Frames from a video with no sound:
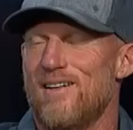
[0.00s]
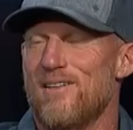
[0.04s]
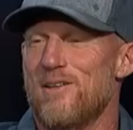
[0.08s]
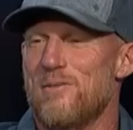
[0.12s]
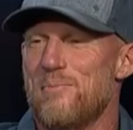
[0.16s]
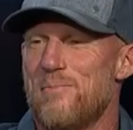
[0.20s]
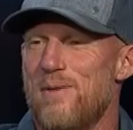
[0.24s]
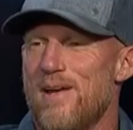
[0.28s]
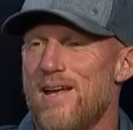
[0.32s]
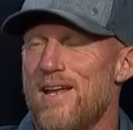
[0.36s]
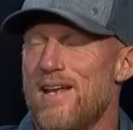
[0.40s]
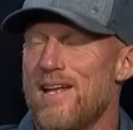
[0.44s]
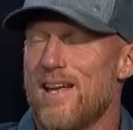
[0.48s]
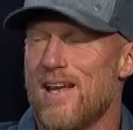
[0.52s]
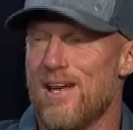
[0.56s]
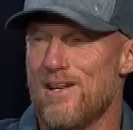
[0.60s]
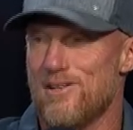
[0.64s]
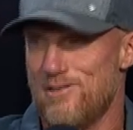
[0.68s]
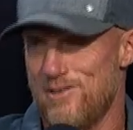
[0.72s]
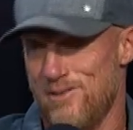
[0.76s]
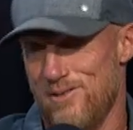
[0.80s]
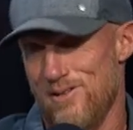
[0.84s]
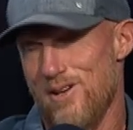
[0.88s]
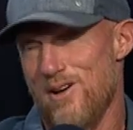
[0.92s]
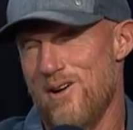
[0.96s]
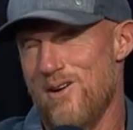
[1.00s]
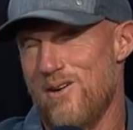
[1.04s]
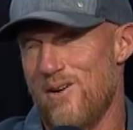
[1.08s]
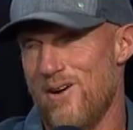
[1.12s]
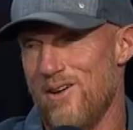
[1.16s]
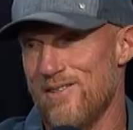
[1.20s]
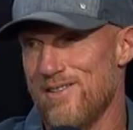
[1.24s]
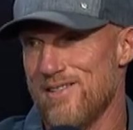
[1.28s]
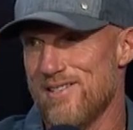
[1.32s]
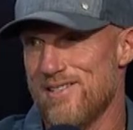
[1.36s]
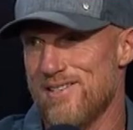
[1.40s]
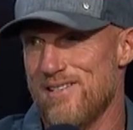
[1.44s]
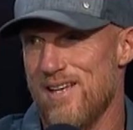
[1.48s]
the painting, as you know,
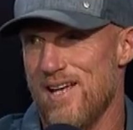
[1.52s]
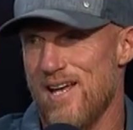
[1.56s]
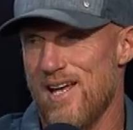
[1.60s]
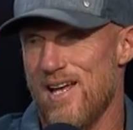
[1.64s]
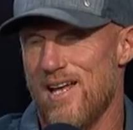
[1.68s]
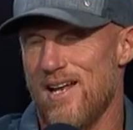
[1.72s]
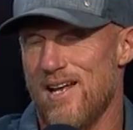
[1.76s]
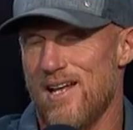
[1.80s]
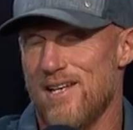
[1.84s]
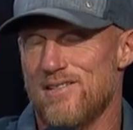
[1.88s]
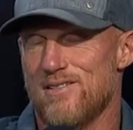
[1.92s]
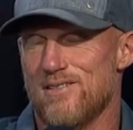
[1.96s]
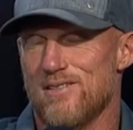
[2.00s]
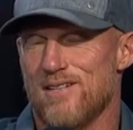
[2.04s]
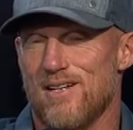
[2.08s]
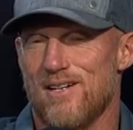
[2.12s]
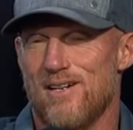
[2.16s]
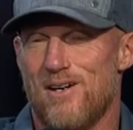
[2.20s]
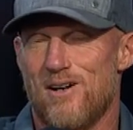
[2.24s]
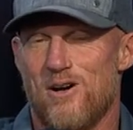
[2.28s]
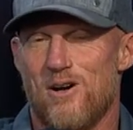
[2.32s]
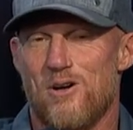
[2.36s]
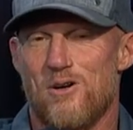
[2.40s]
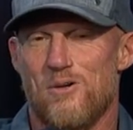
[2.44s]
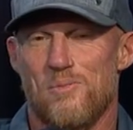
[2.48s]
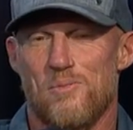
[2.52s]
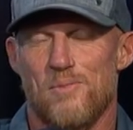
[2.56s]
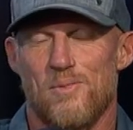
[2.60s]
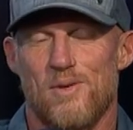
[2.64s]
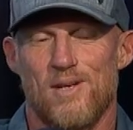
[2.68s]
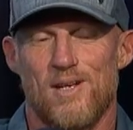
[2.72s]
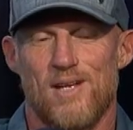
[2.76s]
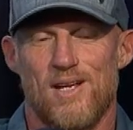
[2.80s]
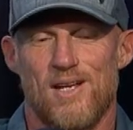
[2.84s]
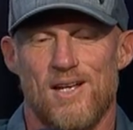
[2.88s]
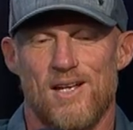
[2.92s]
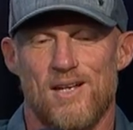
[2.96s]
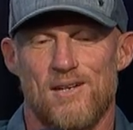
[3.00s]
on the set, I took it home,
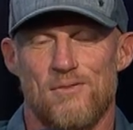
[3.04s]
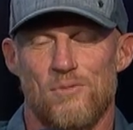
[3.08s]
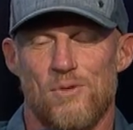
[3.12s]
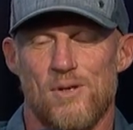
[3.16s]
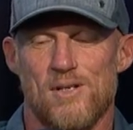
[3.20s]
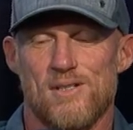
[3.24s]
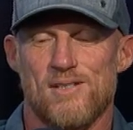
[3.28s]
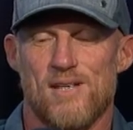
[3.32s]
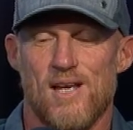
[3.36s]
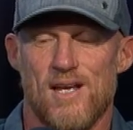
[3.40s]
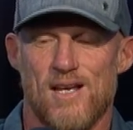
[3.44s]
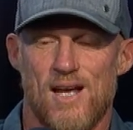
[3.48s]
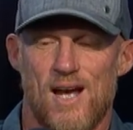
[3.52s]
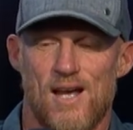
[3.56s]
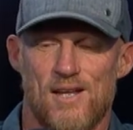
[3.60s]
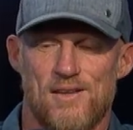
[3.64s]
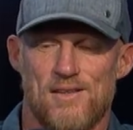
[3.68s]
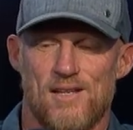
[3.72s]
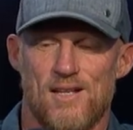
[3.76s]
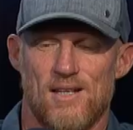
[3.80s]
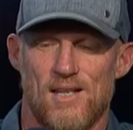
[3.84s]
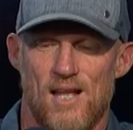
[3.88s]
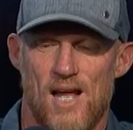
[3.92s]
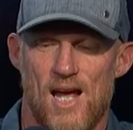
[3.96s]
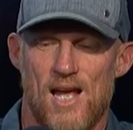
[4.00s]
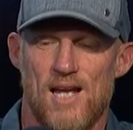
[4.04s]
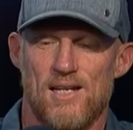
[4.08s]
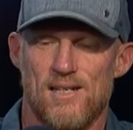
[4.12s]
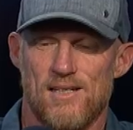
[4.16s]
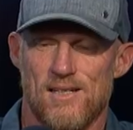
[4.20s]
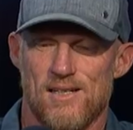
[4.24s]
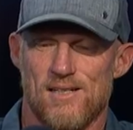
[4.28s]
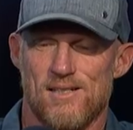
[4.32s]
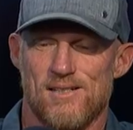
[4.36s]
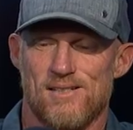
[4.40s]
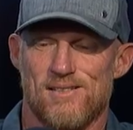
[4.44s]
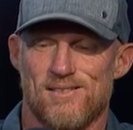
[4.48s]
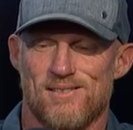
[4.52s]
and once I got the
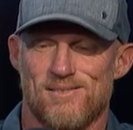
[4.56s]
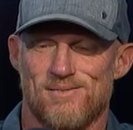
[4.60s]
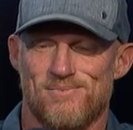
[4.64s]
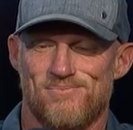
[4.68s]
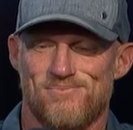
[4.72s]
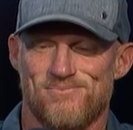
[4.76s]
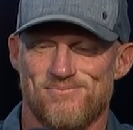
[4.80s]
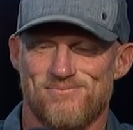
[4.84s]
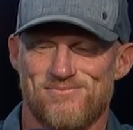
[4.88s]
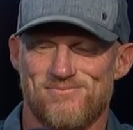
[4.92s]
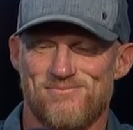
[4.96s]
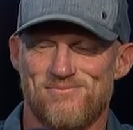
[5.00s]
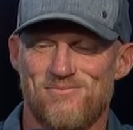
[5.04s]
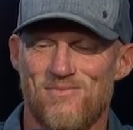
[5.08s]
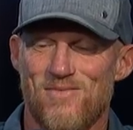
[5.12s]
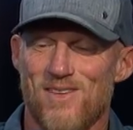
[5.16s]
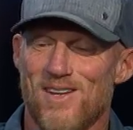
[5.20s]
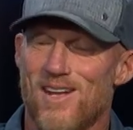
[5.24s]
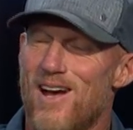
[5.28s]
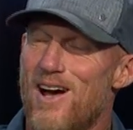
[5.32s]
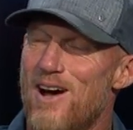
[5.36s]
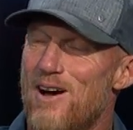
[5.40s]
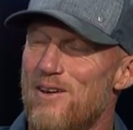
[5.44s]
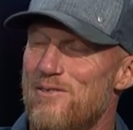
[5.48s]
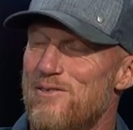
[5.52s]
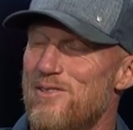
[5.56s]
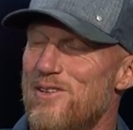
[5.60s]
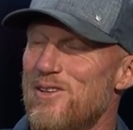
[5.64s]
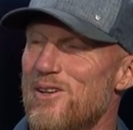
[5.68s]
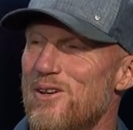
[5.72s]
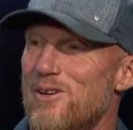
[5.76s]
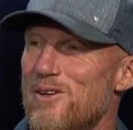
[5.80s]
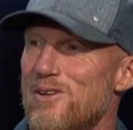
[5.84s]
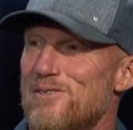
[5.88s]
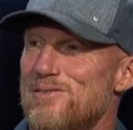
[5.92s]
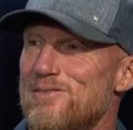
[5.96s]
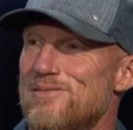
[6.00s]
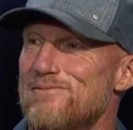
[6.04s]
likeness of
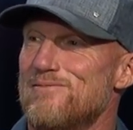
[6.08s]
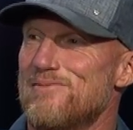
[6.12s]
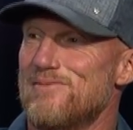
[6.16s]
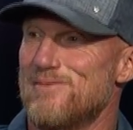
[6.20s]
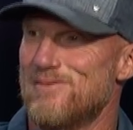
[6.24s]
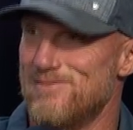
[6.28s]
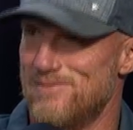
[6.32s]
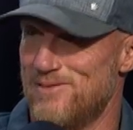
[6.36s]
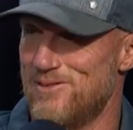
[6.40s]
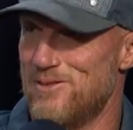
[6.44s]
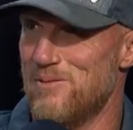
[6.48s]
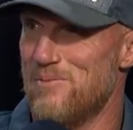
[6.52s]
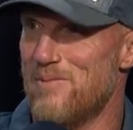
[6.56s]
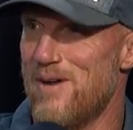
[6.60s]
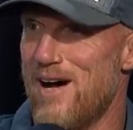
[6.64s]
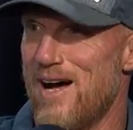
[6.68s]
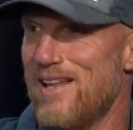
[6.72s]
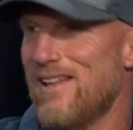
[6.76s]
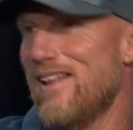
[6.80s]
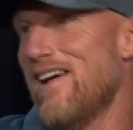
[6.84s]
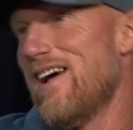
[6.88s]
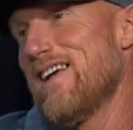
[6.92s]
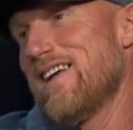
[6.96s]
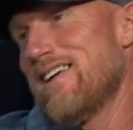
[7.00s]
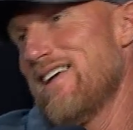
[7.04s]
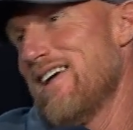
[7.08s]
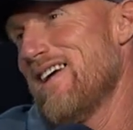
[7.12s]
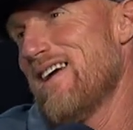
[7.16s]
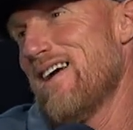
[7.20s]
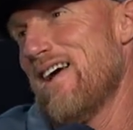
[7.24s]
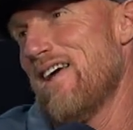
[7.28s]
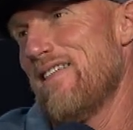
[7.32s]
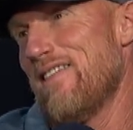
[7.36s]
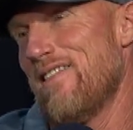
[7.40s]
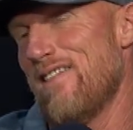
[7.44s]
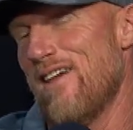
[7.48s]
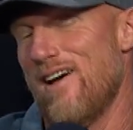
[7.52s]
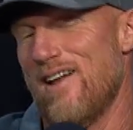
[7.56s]
you to my liking,
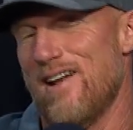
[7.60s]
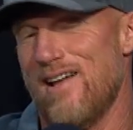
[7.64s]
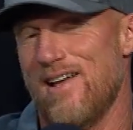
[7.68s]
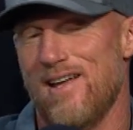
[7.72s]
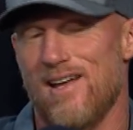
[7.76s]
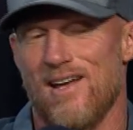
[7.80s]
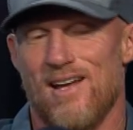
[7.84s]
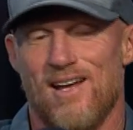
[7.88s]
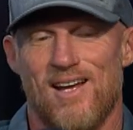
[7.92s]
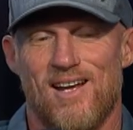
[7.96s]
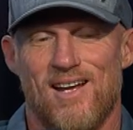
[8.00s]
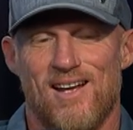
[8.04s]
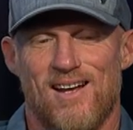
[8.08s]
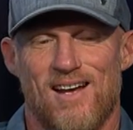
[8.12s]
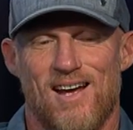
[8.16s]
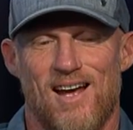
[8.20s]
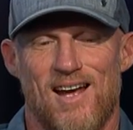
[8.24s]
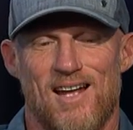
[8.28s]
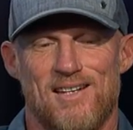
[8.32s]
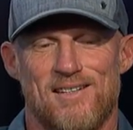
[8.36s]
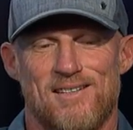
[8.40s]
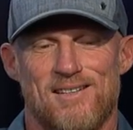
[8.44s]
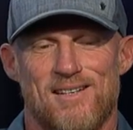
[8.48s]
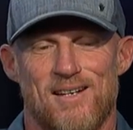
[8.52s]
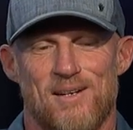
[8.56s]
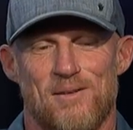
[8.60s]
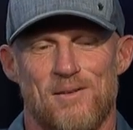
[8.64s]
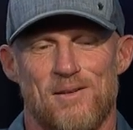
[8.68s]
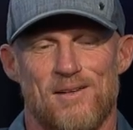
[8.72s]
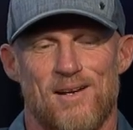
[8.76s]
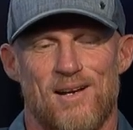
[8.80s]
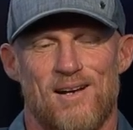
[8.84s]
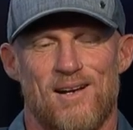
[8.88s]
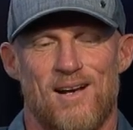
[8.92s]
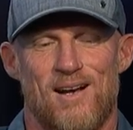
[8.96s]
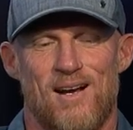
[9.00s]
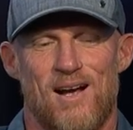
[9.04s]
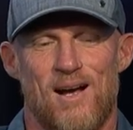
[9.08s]
I thought I I did a,
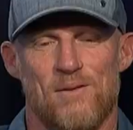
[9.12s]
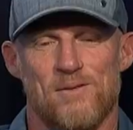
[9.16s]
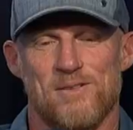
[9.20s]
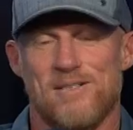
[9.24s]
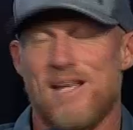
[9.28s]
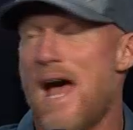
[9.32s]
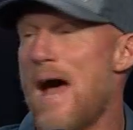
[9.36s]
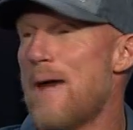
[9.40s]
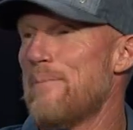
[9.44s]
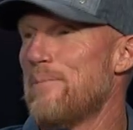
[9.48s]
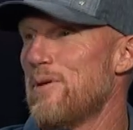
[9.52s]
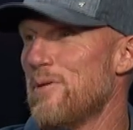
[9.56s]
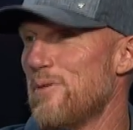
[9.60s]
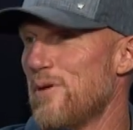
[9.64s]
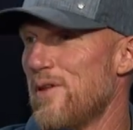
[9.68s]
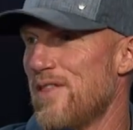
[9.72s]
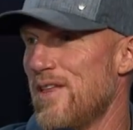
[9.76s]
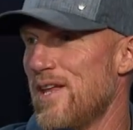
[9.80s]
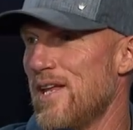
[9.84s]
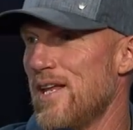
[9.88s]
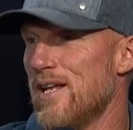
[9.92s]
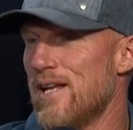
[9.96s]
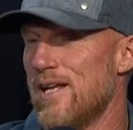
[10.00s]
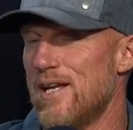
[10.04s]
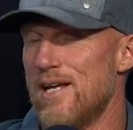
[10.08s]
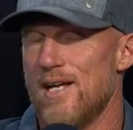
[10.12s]
I was happy with it.